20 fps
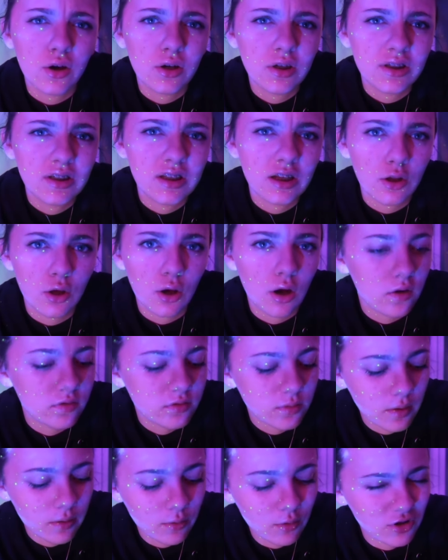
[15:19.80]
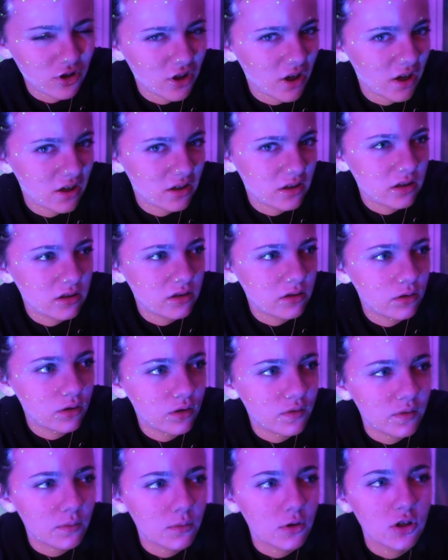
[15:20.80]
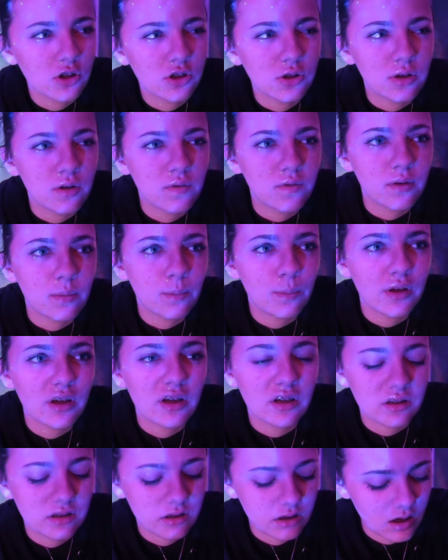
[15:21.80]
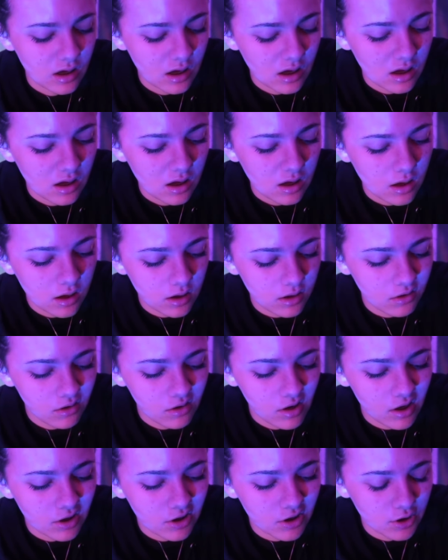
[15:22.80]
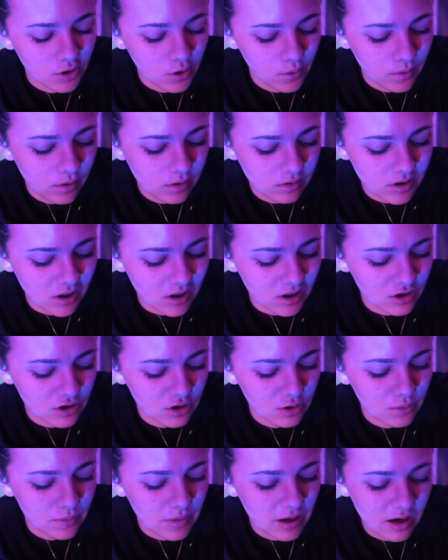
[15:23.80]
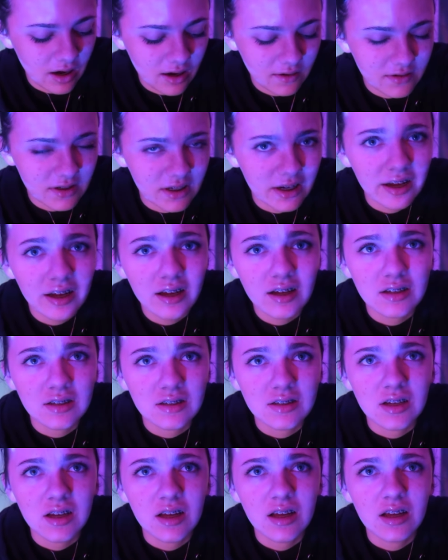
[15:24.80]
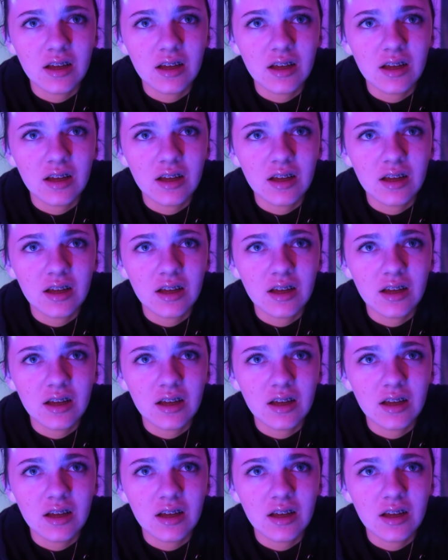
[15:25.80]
Honestly though, after my wash, I actually don't know if I'm gonna do anything, because I don't actually know what else I can do in my life today. Because